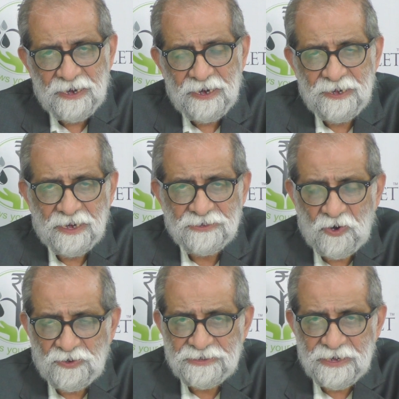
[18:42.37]
It does
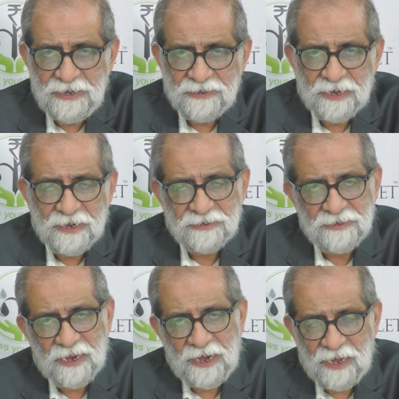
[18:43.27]
not say that it is
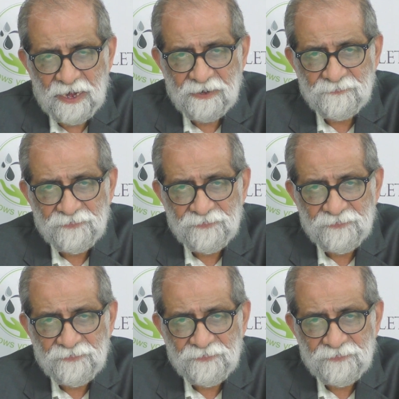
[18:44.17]
a guideline.